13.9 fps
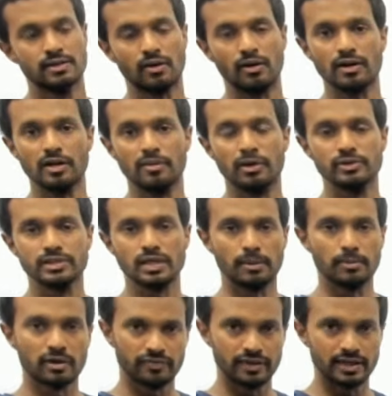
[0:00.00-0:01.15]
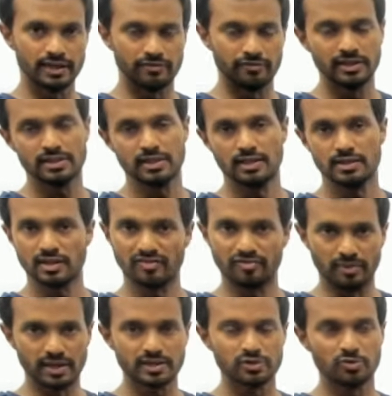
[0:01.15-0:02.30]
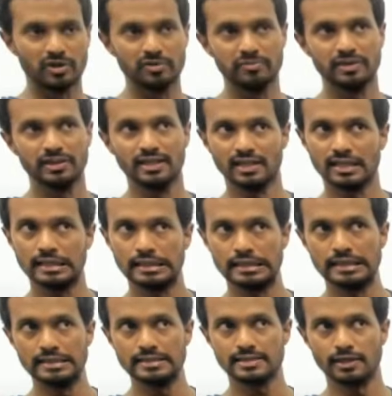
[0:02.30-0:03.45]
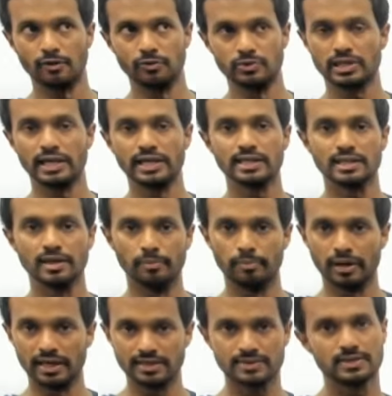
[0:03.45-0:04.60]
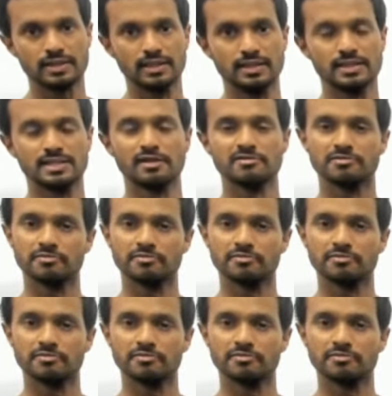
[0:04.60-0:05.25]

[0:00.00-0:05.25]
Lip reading: talk about some of the definitions of maths, you might be thinking these sounds like complex concepts,